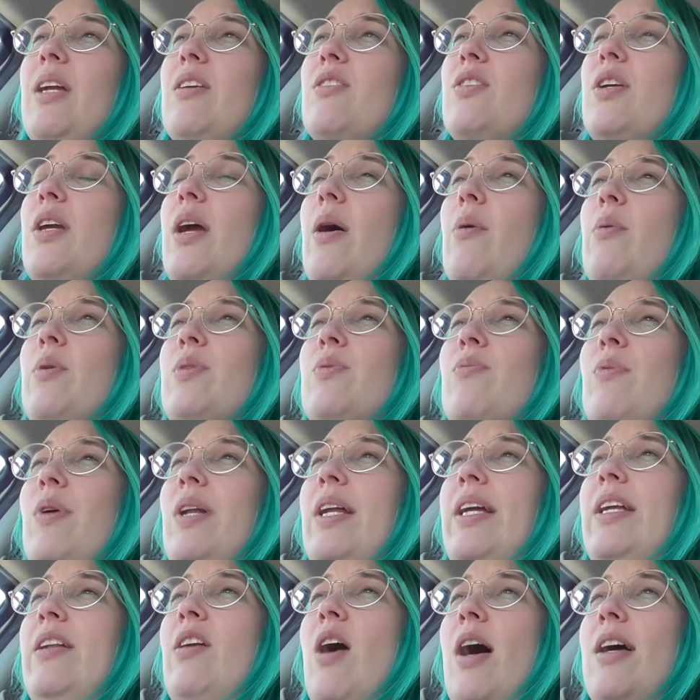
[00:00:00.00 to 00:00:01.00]
So yeah, it was a
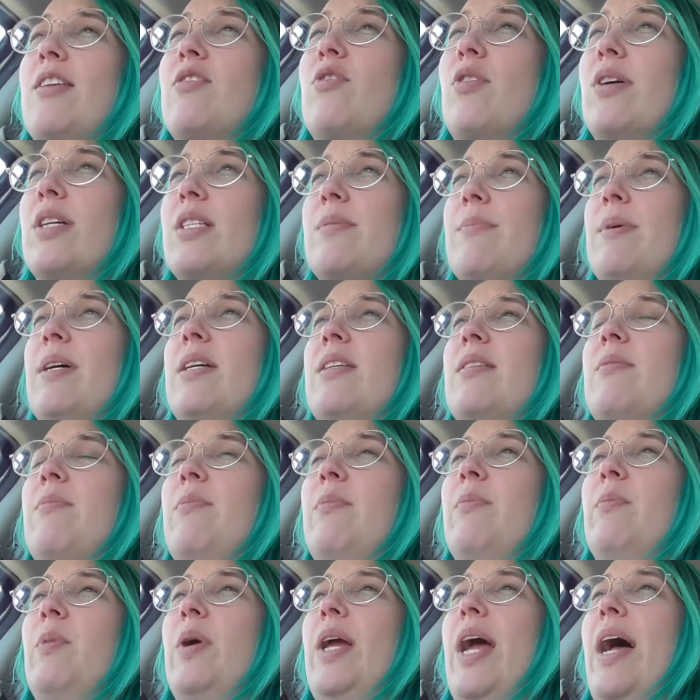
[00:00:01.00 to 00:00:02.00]
really nice Christmas,
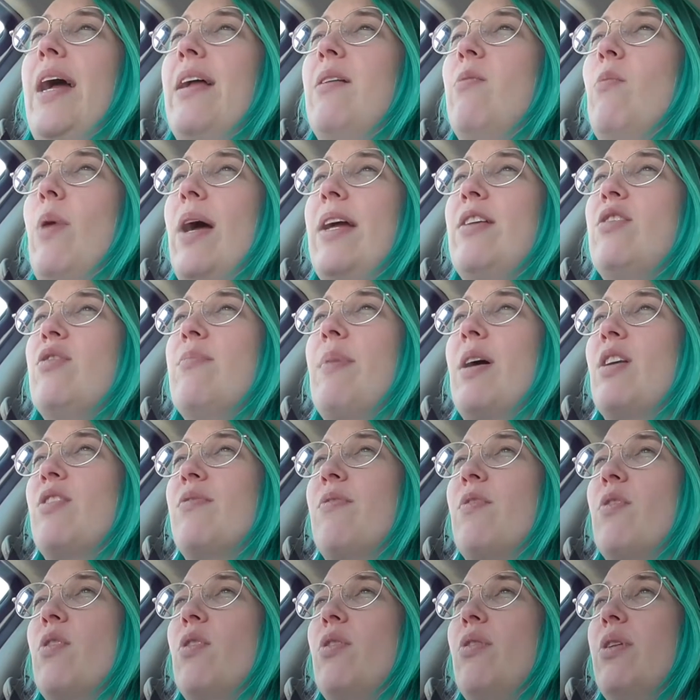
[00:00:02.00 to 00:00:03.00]
and we ate way too
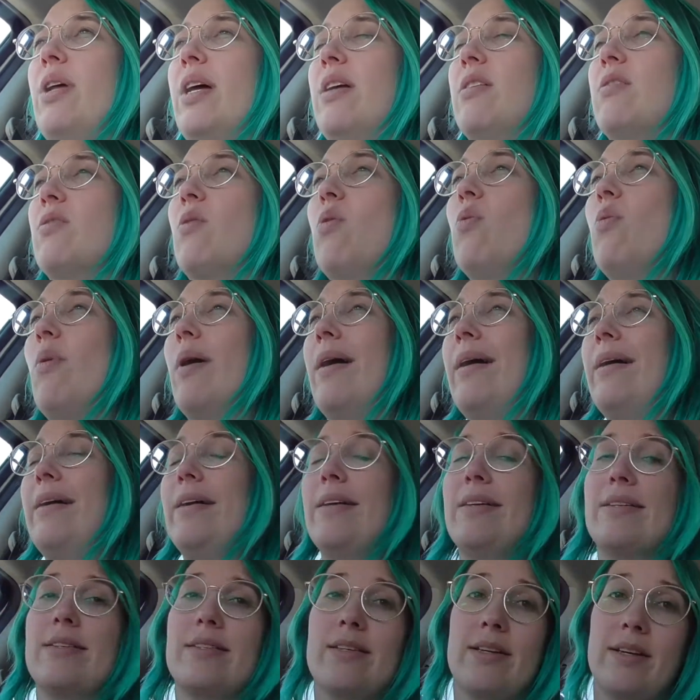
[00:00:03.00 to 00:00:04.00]
much food as
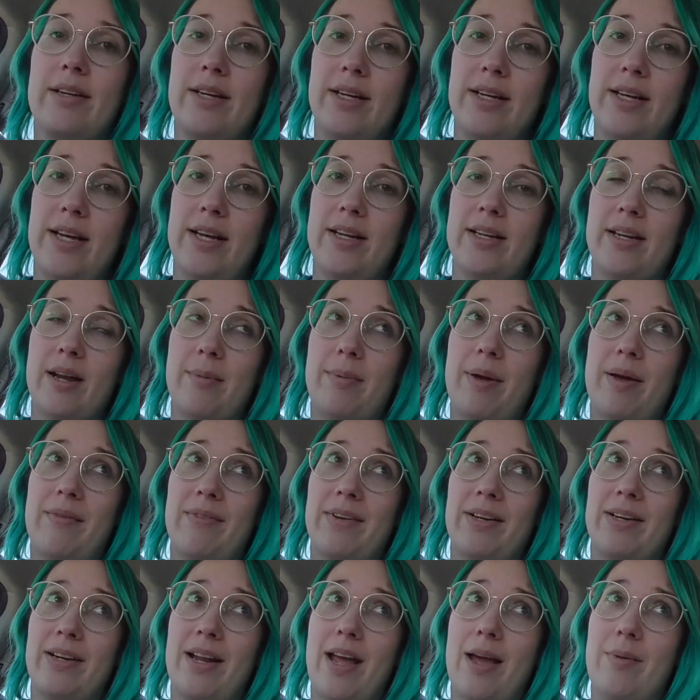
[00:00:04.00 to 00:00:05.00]
always. Ended up
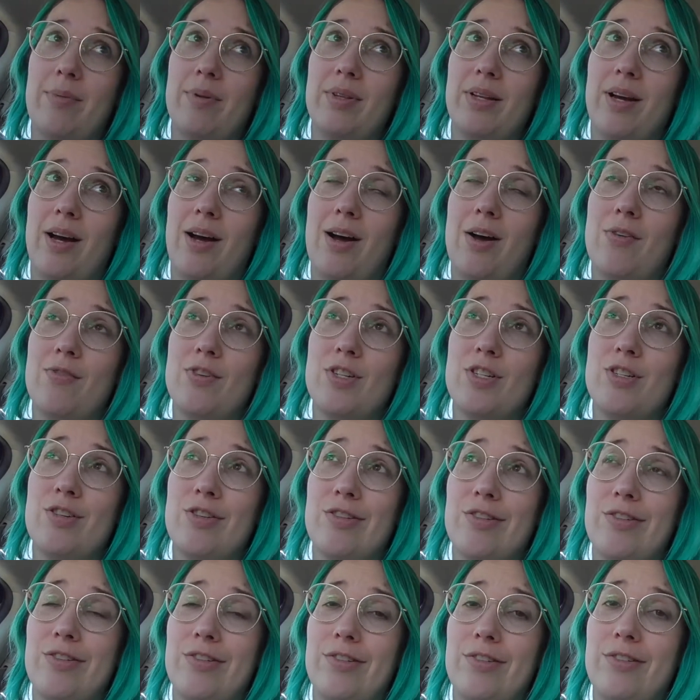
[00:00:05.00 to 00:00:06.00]
having a nap in the
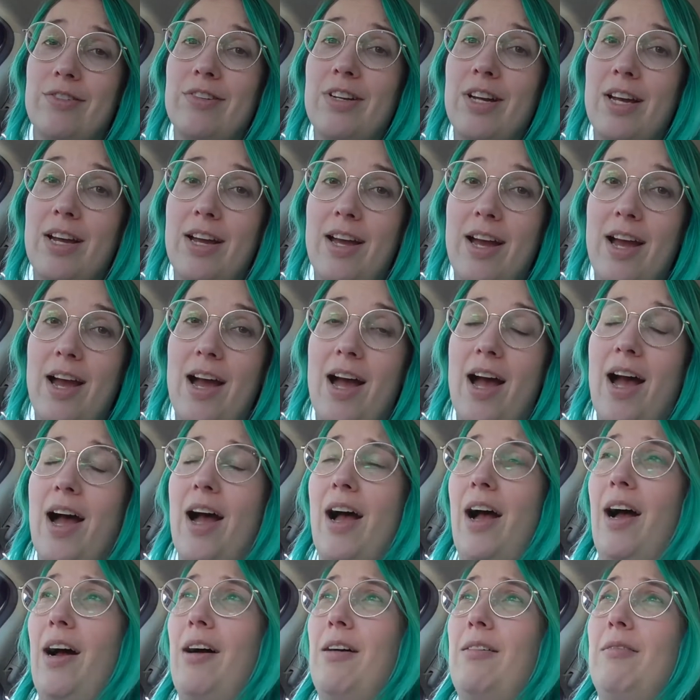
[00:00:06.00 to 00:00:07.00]
afternoon,
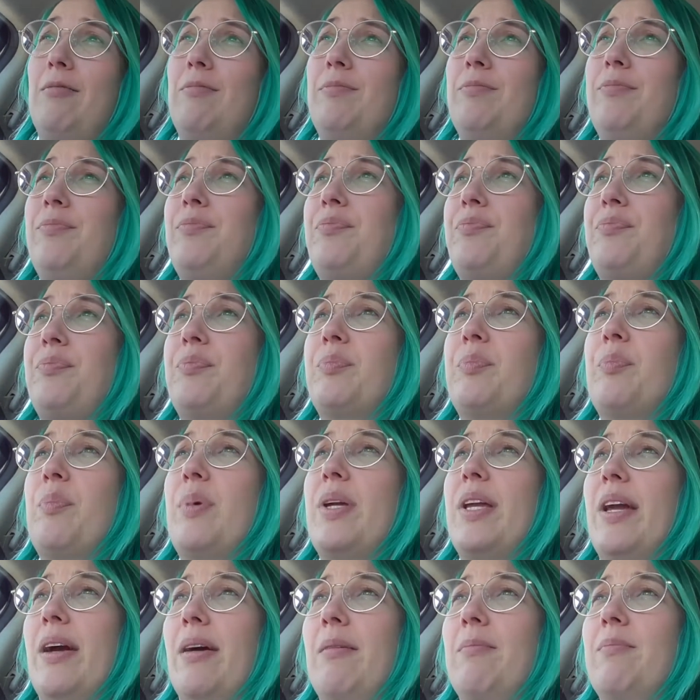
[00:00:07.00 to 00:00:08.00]

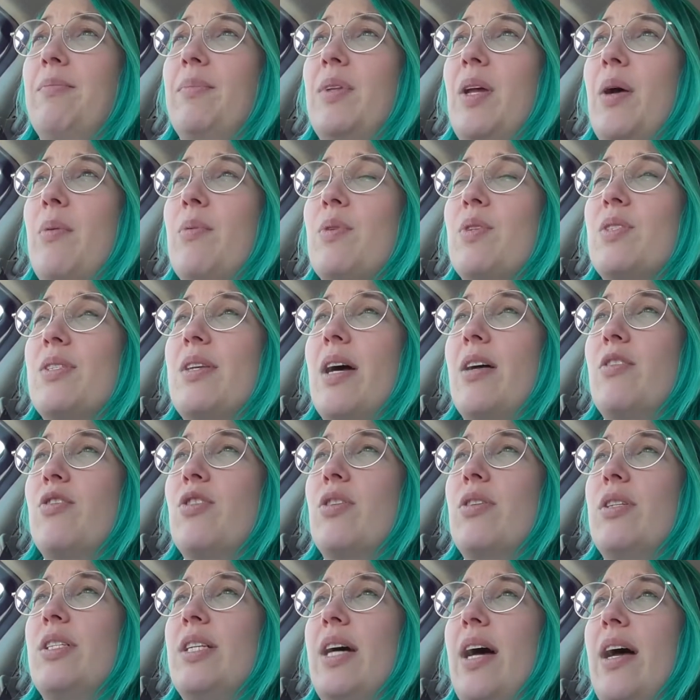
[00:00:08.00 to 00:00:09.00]
but yeah, it was such
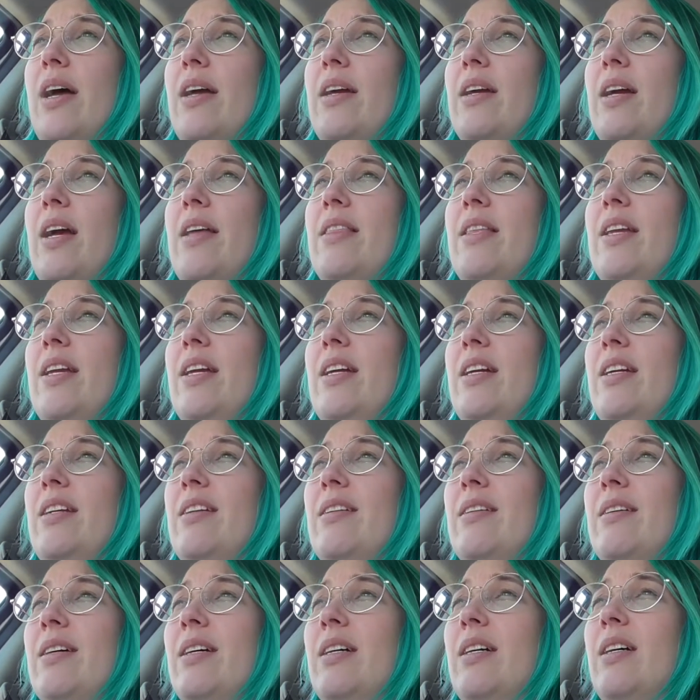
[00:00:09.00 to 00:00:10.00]
a good day. And
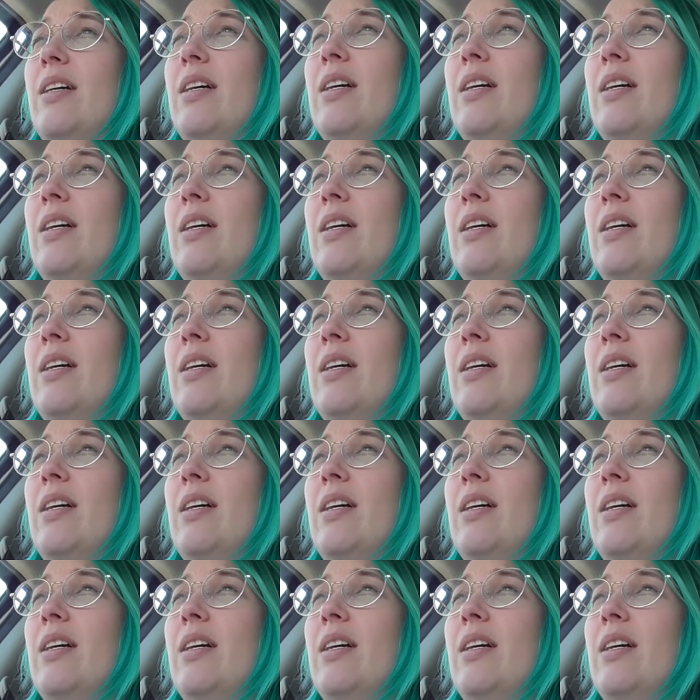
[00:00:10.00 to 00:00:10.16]
then